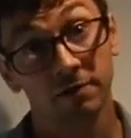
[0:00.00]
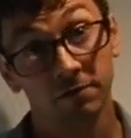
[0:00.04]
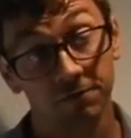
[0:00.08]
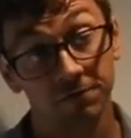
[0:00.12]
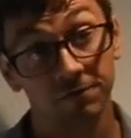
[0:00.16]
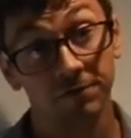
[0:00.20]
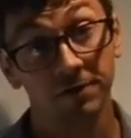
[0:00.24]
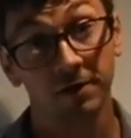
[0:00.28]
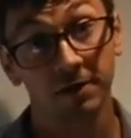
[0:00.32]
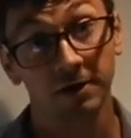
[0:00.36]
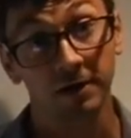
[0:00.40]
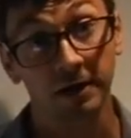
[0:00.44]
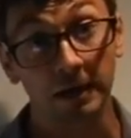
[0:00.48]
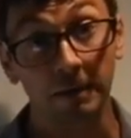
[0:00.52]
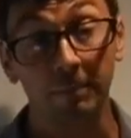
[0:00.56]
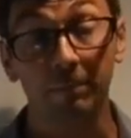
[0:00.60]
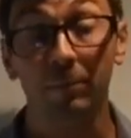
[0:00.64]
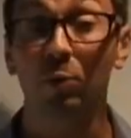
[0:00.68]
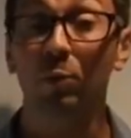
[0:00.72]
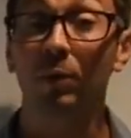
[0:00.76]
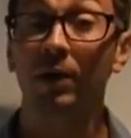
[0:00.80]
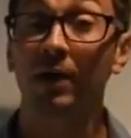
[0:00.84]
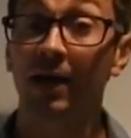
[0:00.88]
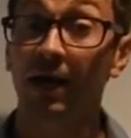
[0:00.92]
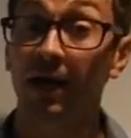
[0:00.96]
infinity,
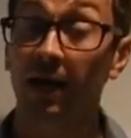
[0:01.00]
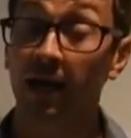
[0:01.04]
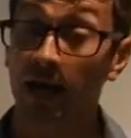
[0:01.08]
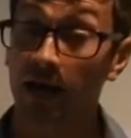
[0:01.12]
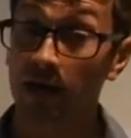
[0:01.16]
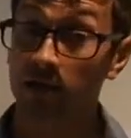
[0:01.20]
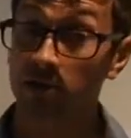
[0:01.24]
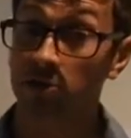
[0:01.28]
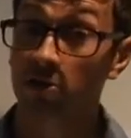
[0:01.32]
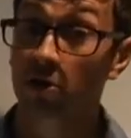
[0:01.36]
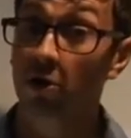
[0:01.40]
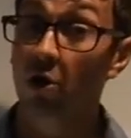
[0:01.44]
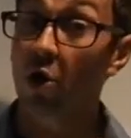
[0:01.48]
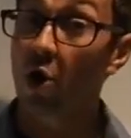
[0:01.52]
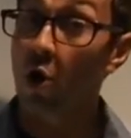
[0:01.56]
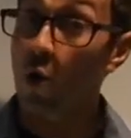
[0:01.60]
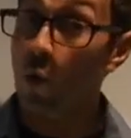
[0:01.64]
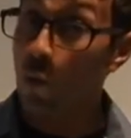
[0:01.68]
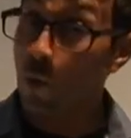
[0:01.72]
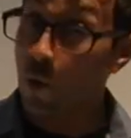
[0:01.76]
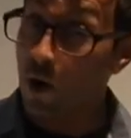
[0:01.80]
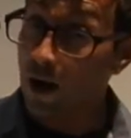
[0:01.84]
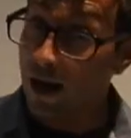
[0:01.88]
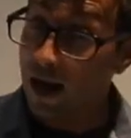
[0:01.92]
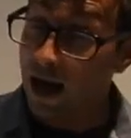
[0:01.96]
but we can ask
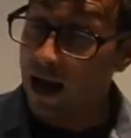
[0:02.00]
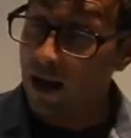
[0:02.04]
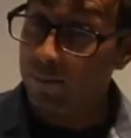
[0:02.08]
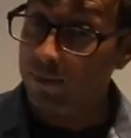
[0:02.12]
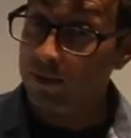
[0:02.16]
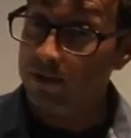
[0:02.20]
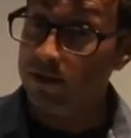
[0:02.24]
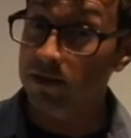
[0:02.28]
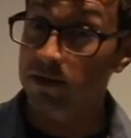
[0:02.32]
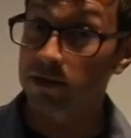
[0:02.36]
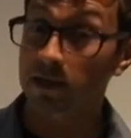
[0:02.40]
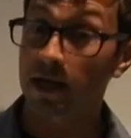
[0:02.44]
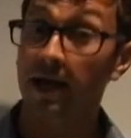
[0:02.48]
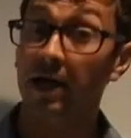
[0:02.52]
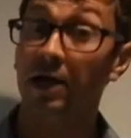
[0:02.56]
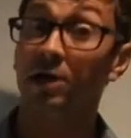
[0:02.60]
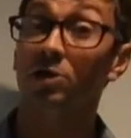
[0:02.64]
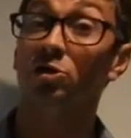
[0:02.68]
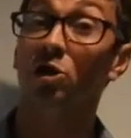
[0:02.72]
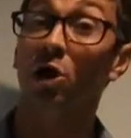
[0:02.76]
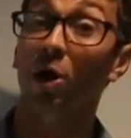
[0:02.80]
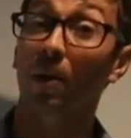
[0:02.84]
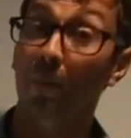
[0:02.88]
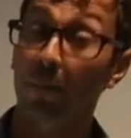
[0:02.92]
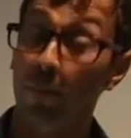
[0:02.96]
what happens as
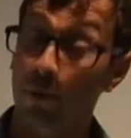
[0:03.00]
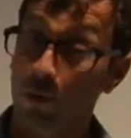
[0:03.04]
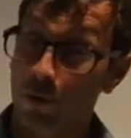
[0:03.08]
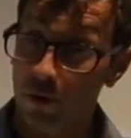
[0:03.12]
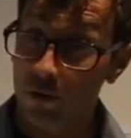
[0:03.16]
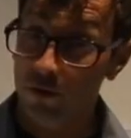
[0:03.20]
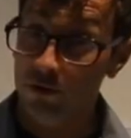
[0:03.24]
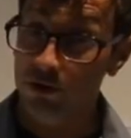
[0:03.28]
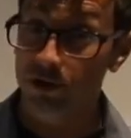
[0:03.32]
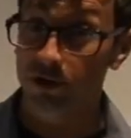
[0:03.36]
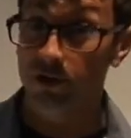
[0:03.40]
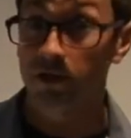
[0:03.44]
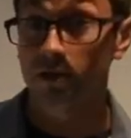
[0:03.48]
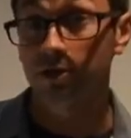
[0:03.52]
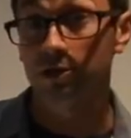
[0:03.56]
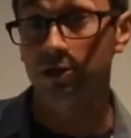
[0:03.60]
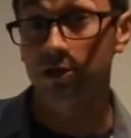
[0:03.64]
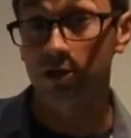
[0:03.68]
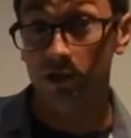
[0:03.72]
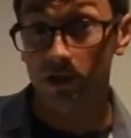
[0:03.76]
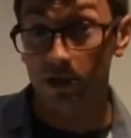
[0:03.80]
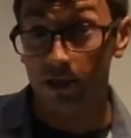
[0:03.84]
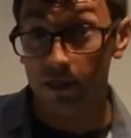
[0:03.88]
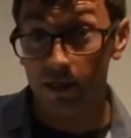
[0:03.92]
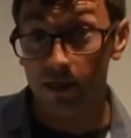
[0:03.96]
x approaches.
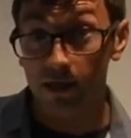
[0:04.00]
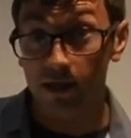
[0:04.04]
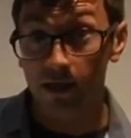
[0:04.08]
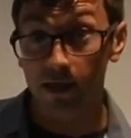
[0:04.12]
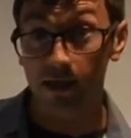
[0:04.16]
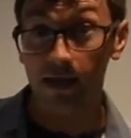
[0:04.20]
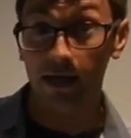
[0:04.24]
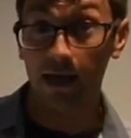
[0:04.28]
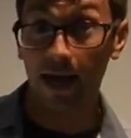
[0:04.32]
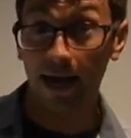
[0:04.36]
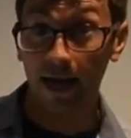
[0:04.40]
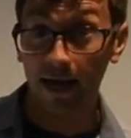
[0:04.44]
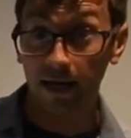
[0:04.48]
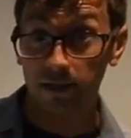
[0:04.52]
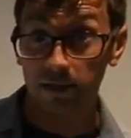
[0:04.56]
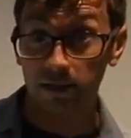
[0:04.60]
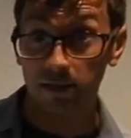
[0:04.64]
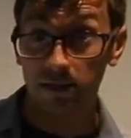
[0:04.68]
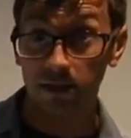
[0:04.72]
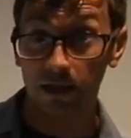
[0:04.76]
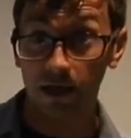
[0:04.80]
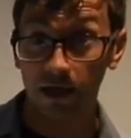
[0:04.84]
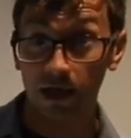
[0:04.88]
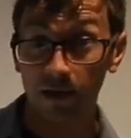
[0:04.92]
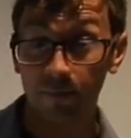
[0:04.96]
You just think
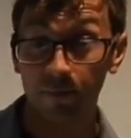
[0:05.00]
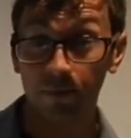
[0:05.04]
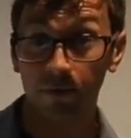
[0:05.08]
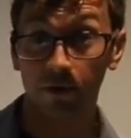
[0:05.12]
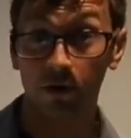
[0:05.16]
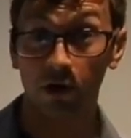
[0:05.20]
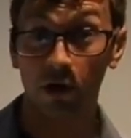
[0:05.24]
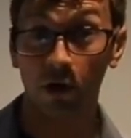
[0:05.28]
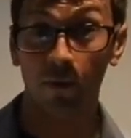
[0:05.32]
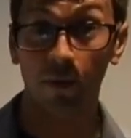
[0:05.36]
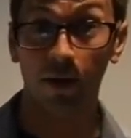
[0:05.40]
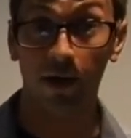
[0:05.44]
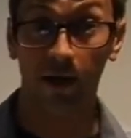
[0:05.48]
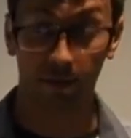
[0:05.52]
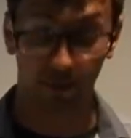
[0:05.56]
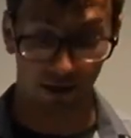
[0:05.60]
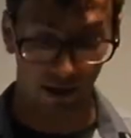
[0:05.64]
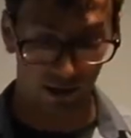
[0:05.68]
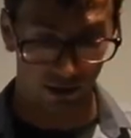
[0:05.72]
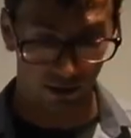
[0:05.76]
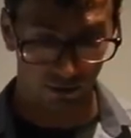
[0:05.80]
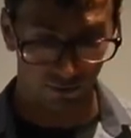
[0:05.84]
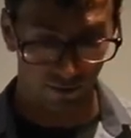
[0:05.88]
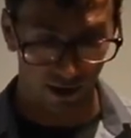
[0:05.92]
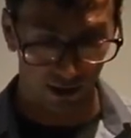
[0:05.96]
x keep on going in
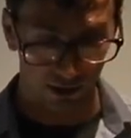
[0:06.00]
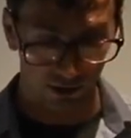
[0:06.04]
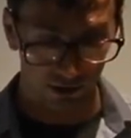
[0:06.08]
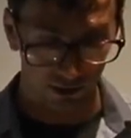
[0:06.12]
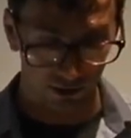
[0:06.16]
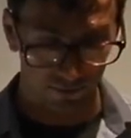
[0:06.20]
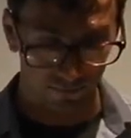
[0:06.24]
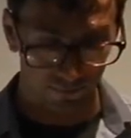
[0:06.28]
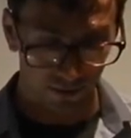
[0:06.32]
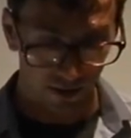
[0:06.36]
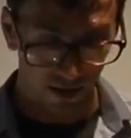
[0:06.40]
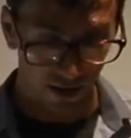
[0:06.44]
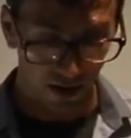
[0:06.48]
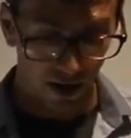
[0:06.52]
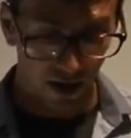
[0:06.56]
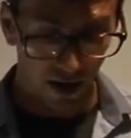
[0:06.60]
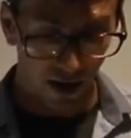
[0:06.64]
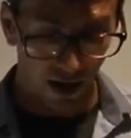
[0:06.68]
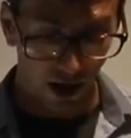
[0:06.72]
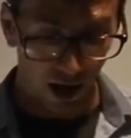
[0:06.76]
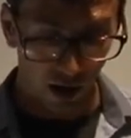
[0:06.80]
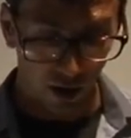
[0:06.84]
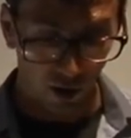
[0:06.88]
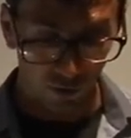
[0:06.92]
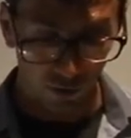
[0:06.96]
that direction.
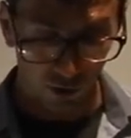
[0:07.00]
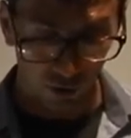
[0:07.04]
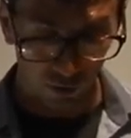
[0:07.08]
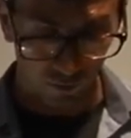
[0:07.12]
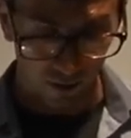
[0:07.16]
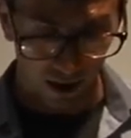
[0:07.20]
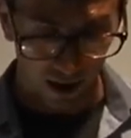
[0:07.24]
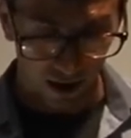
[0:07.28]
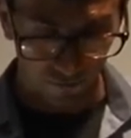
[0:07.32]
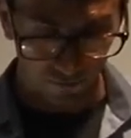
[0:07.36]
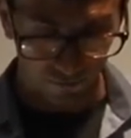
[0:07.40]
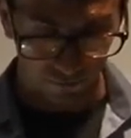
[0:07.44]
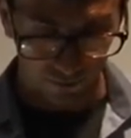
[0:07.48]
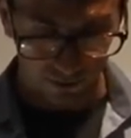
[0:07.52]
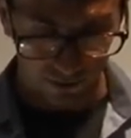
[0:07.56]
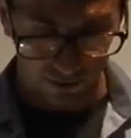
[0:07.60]
And on the graph